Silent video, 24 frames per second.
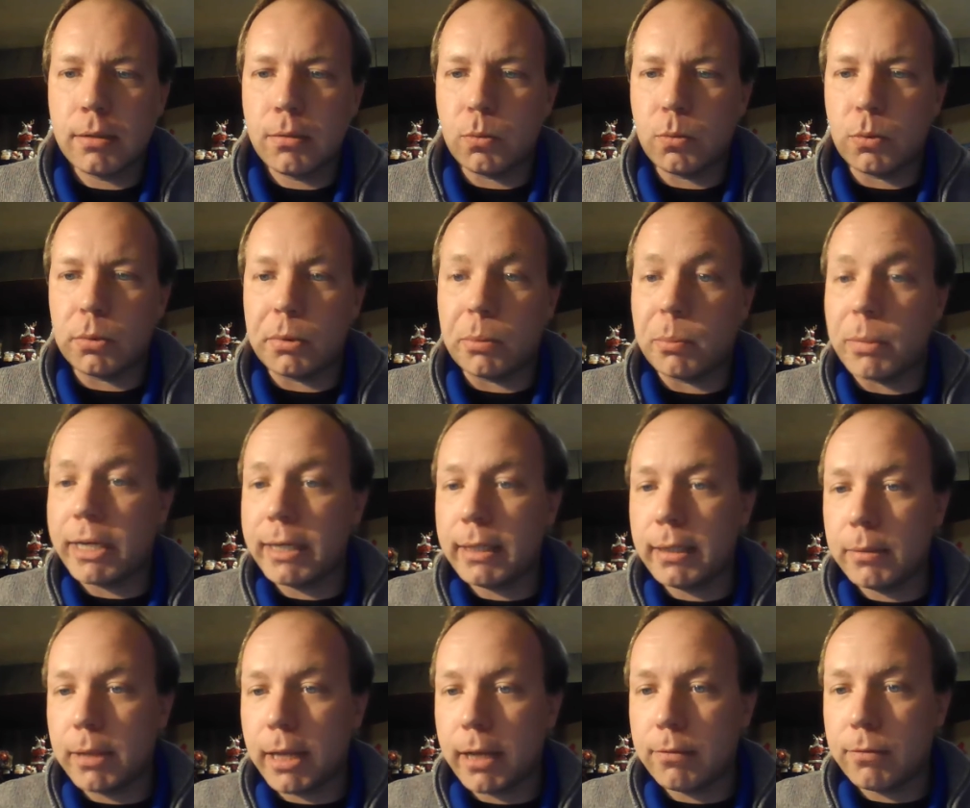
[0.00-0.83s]
where we might
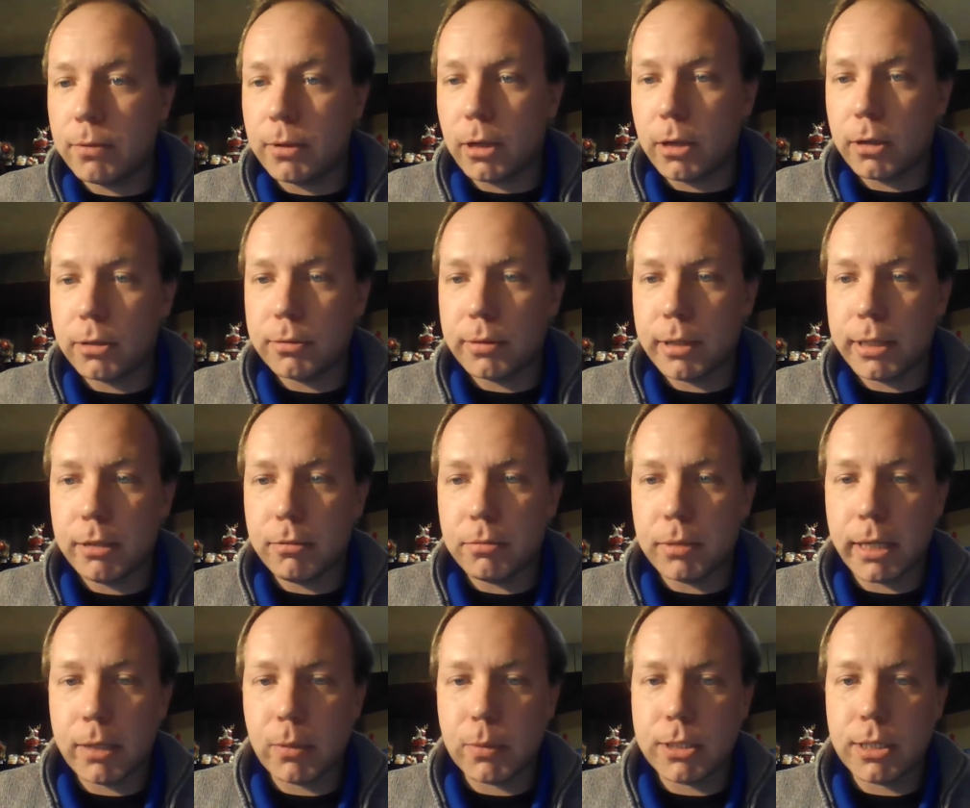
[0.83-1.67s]
have already
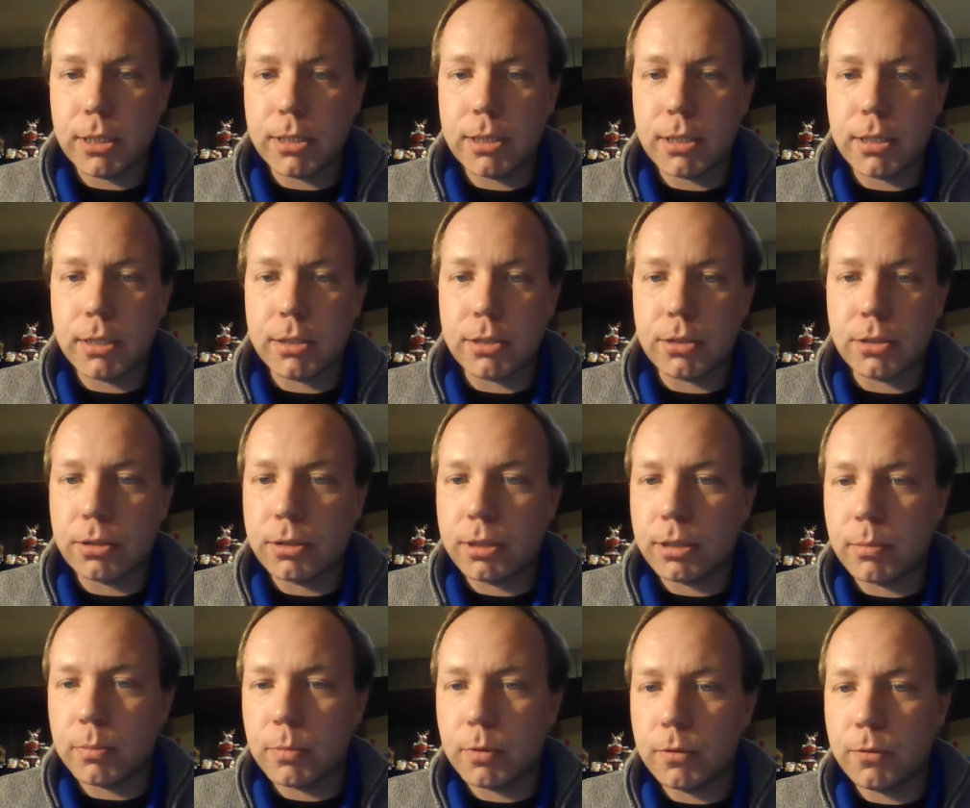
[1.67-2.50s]
requisitioned a
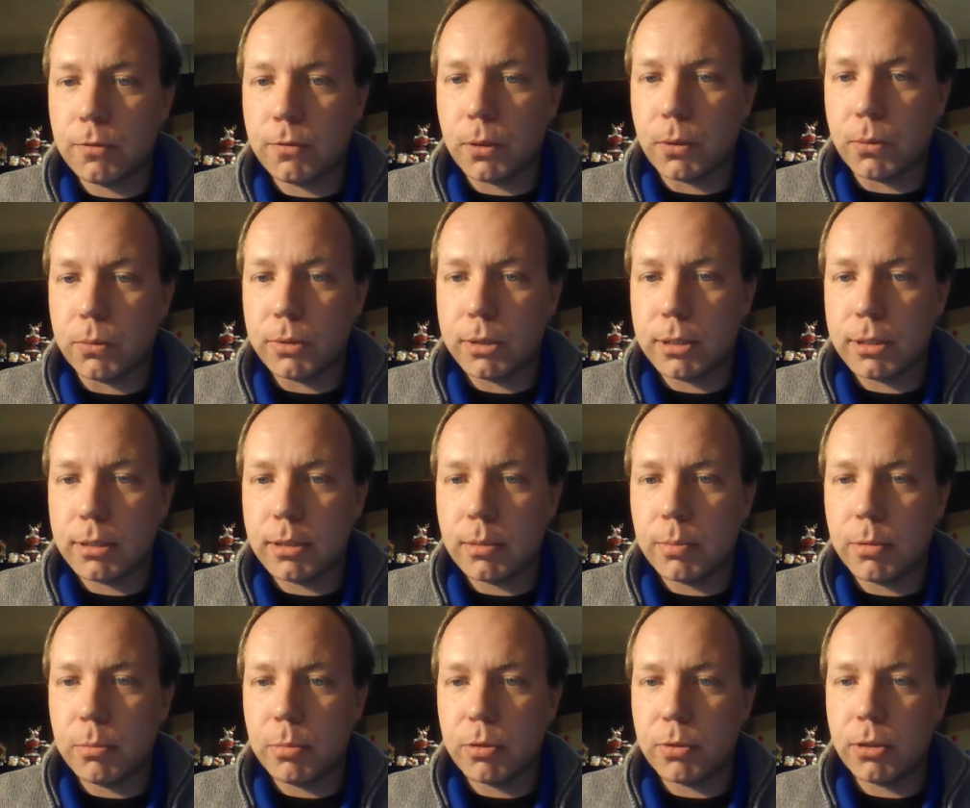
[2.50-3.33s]
certain number of phones
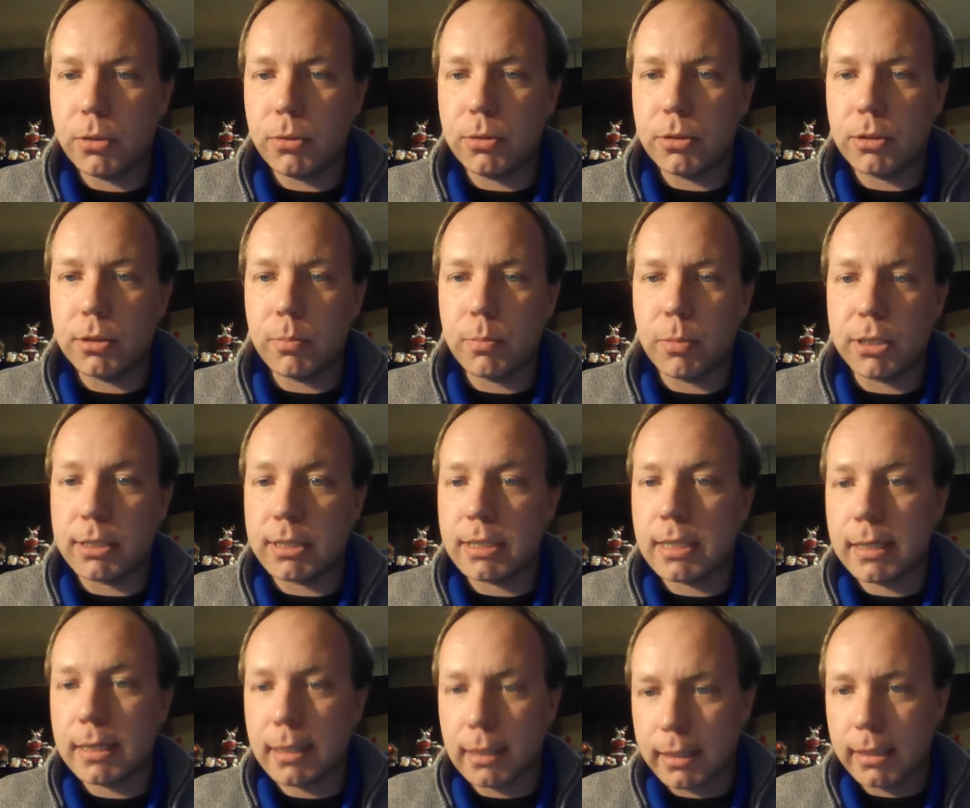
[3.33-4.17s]
to be produced, but
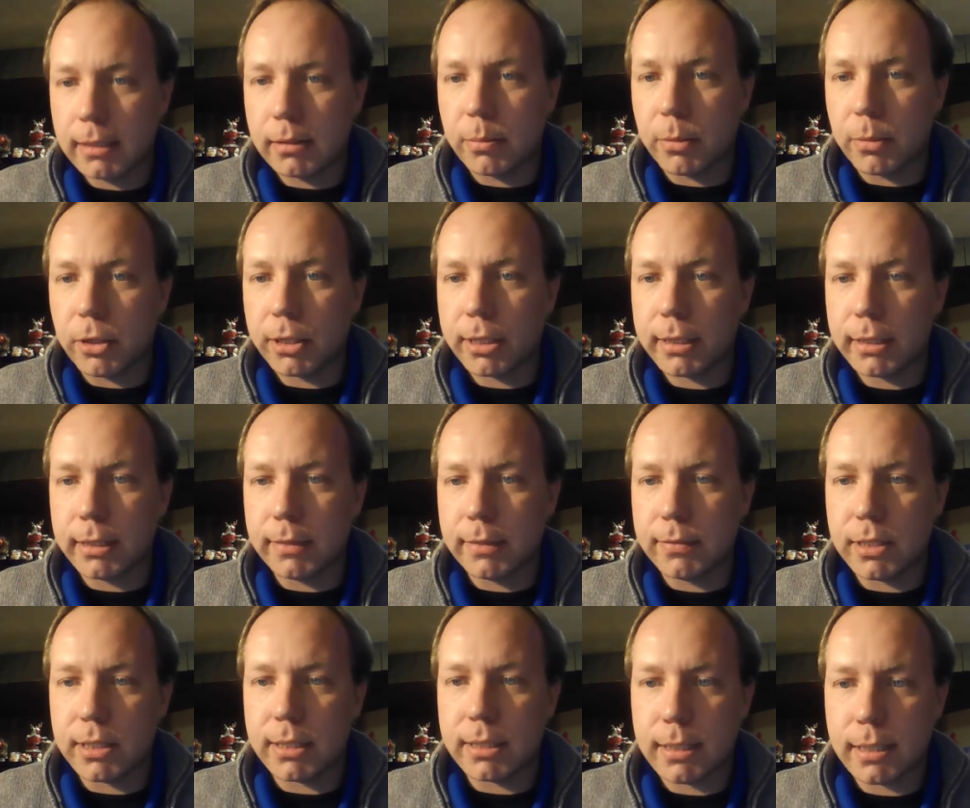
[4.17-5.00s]
suddenly the market
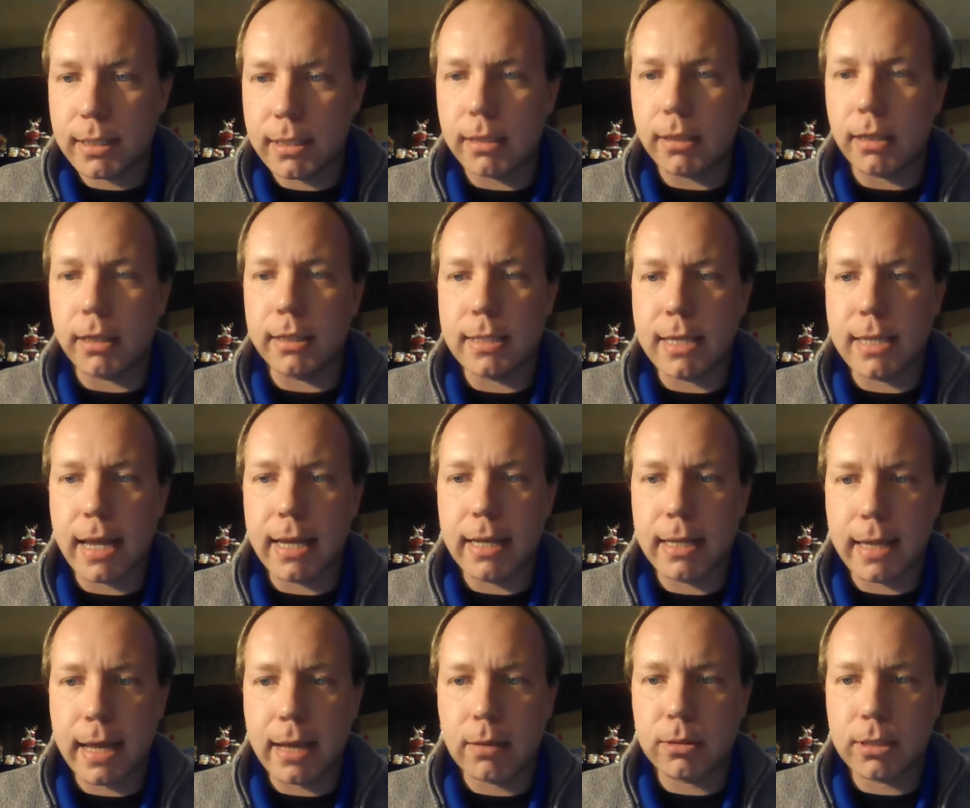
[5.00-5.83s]
leaves us sitting on
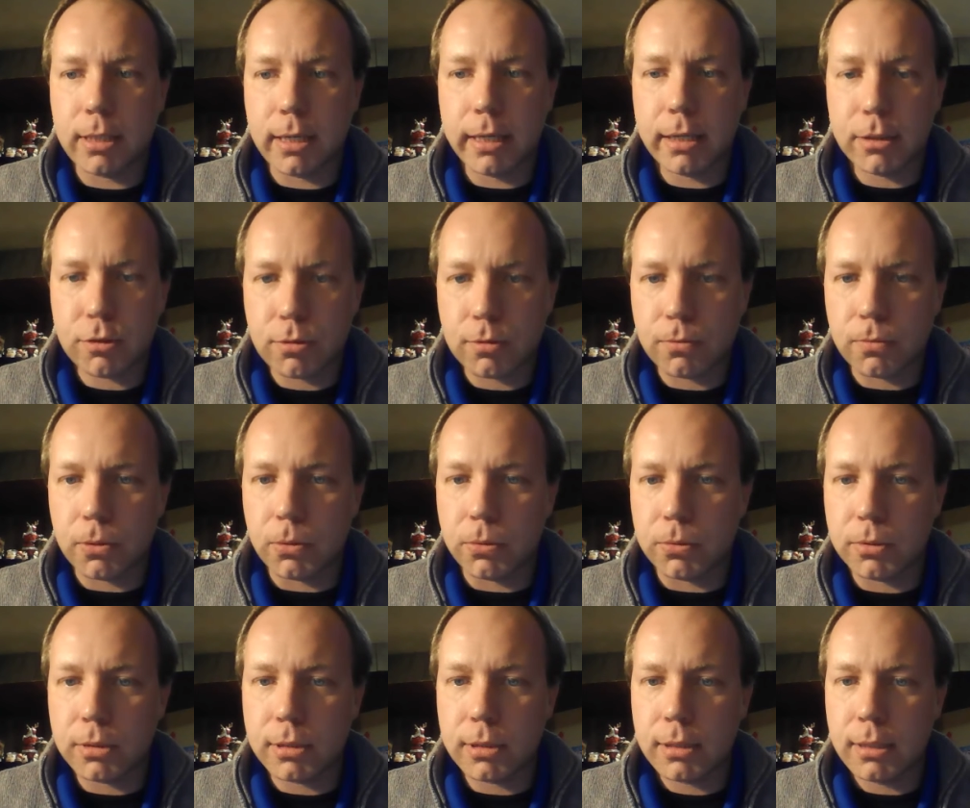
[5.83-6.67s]
10,000 extra
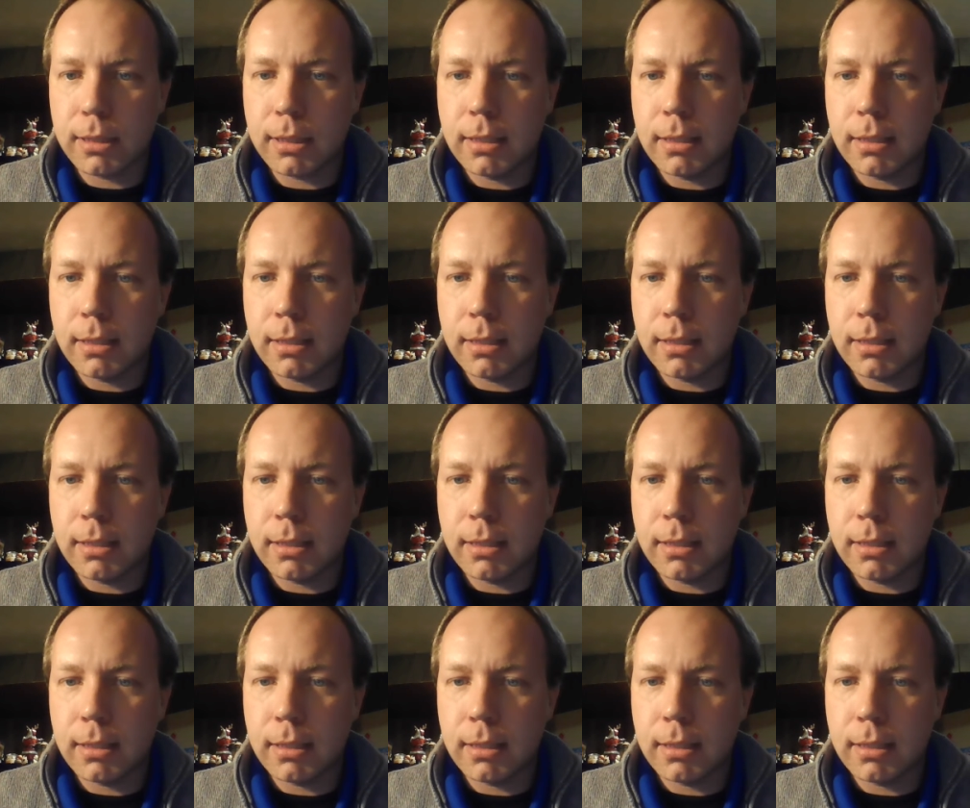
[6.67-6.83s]
phones,